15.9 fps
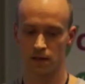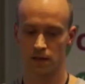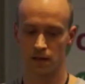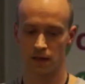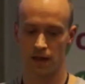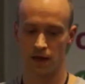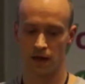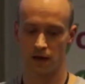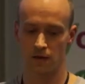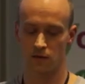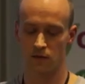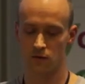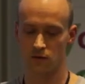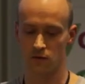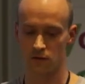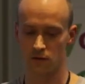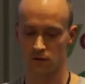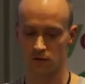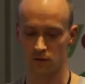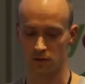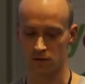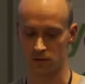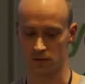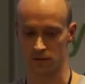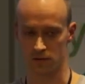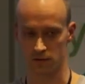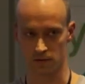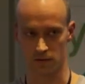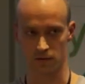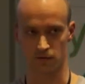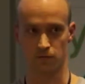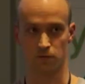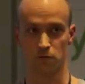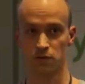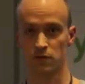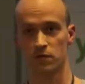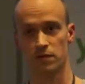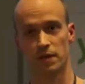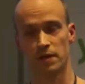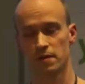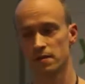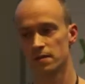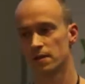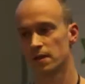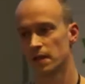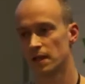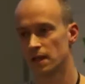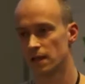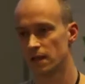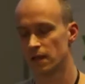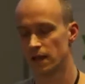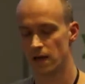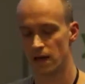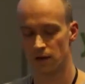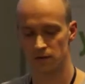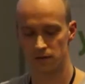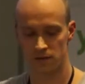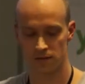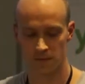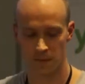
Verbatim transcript: layout or full screen layout.